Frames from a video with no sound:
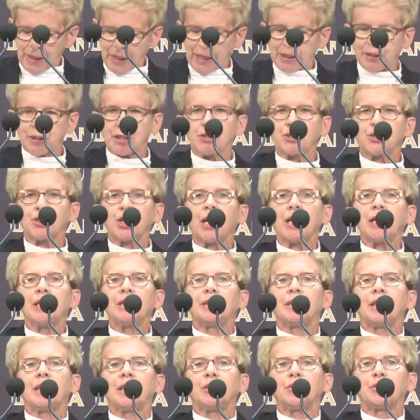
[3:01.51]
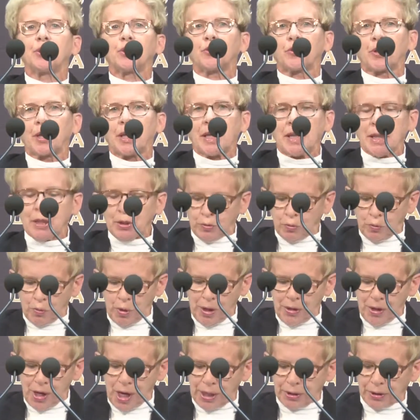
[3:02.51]
and a JD degree
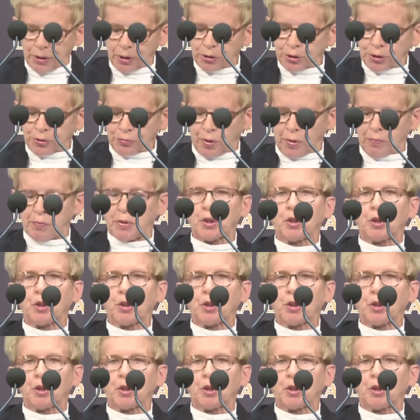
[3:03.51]
with honors from